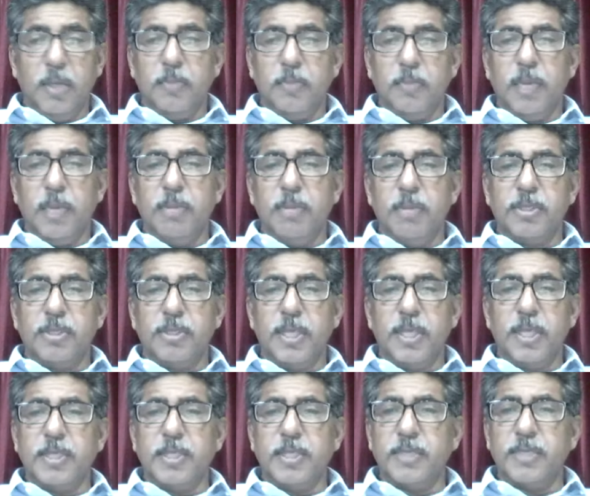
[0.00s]
Bible
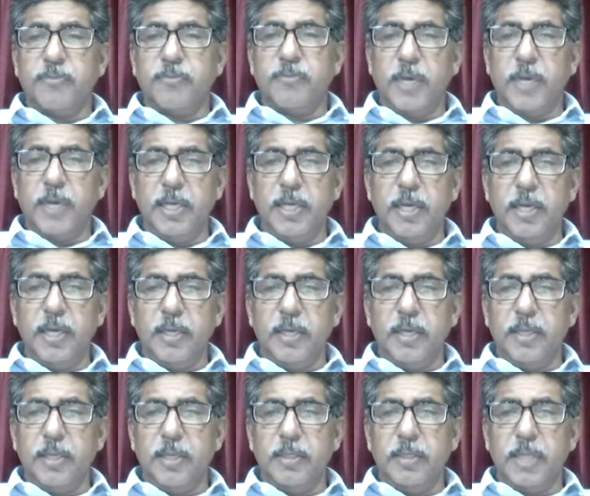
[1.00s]
says as final
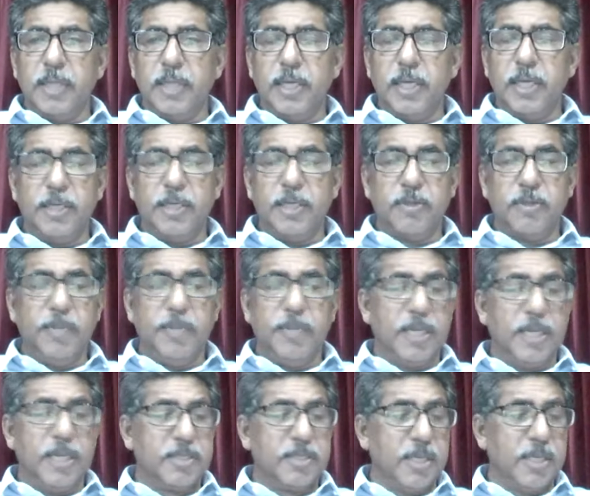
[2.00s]
that he should be
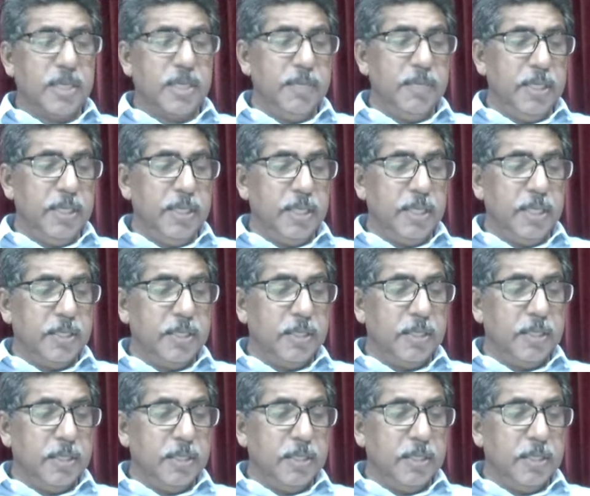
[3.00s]
excommunicated